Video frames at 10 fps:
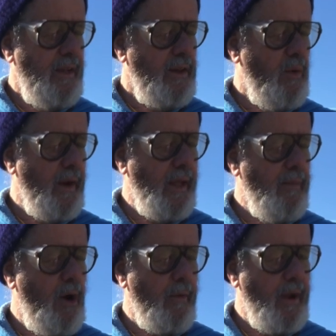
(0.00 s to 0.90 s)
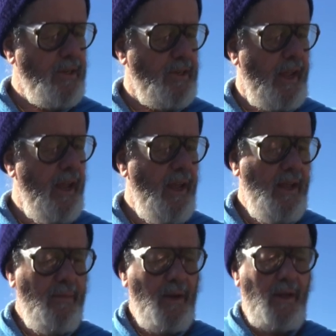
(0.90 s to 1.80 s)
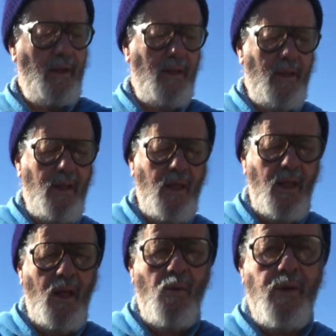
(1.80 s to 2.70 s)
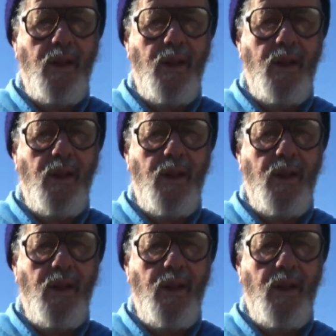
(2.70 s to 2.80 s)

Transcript: Don't want to get them all rusty. But we